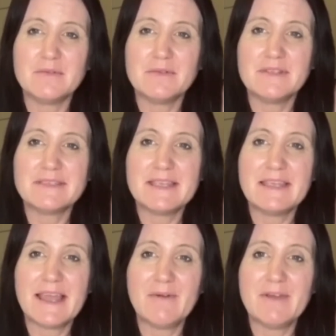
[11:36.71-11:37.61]
see how
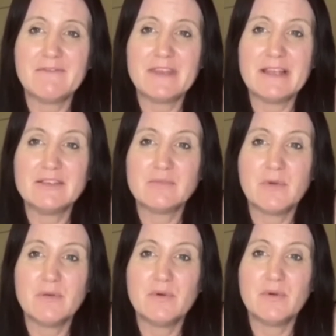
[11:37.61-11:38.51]
I feel tomorrow
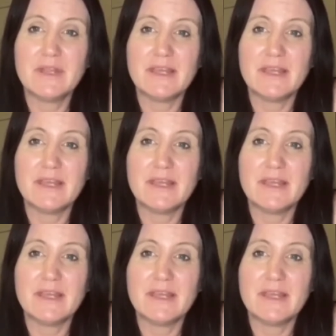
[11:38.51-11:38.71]
morning.